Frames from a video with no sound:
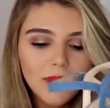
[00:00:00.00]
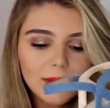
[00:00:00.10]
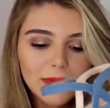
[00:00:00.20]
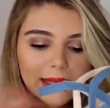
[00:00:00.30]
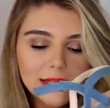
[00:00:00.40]

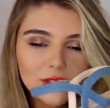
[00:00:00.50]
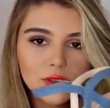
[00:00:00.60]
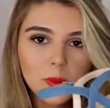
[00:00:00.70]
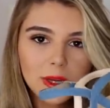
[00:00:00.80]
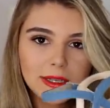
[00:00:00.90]
it makes it
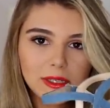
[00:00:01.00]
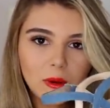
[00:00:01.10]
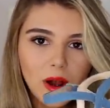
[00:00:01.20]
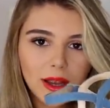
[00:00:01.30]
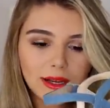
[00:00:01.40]
super easy to
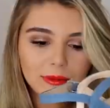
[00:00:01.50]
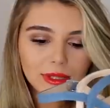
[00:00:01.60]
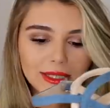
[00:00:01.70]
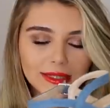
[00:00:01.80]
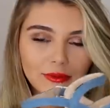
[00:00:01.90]
walk in. It
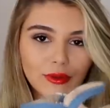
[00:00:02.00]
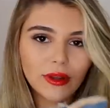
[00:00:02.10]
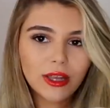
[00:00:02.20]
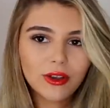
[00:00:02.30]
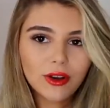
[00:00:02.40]
really doesn't
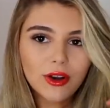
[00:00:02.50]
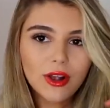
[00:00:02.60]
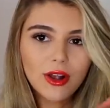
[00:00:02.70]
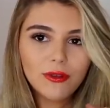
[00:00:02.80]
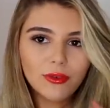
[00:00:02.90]
feel like your
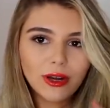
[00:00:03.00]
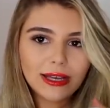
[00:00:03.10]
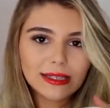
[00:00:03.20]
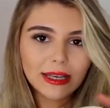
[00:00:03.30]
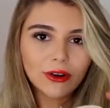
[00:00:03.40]
foot
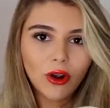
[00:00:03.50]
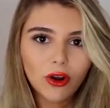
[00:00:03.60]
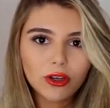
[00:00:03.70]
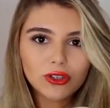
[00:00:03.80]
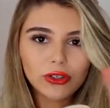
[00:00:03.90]
has like an
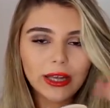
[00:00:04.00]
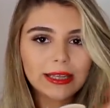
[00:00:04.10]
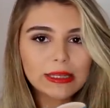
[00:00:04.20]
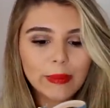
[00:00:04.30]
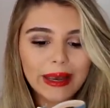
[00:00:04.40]
arch or
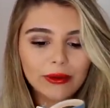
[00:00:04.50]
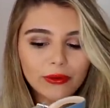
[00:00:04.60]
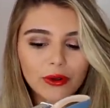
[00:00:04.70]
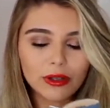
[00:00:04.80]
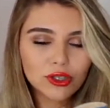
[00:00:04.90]
like it's
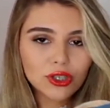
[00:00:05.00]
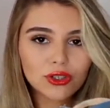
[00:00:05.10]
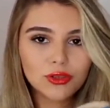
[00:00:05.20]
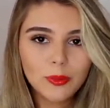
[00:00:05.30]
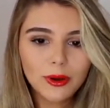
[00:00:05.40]
painful. It's
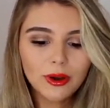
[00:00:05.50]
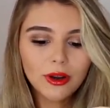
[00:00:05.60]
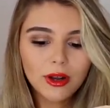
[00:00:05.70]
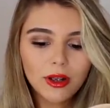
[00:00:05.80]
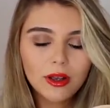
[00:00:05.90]
just
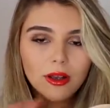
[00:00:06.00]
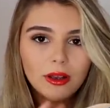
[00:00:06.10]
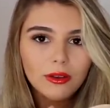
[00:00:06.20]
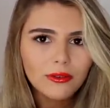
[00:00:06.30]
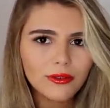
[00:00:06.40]
super
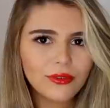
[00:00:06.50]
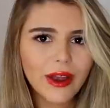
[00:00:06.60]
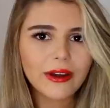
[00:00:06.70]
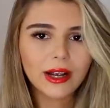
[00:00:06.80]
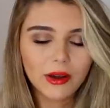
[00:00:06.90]

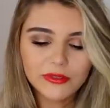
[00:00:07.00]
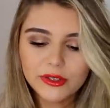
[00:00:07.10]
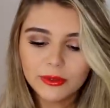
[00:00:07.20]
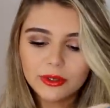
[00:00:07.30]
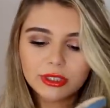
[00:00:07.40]
very
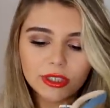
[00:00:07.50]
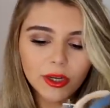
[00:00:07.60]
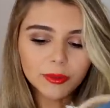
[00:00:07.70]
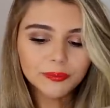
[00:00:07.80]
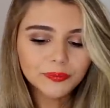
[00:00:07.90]
comfortable.
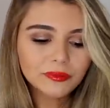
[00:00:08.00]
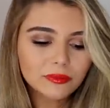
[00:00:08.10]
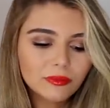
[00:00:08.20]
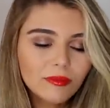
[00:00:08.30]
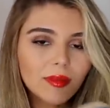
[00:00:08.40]
So
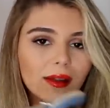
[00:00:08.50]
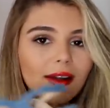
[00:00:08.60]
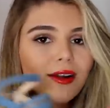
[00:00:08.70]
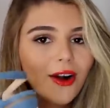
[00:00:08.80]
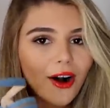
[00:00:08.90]

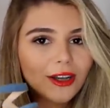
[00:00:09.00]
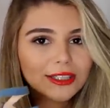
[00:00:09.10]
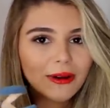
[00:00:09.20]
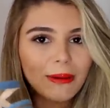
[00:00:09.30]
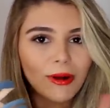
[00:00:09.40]

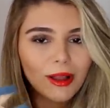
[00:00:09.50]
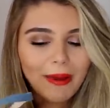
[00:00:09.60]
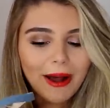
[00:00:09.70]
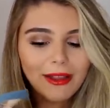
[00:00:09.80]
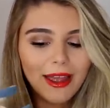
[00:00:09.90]
also, I'm all
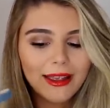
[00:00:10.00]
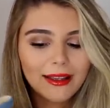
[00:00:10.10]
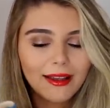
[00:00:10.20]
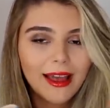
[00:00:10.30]
about like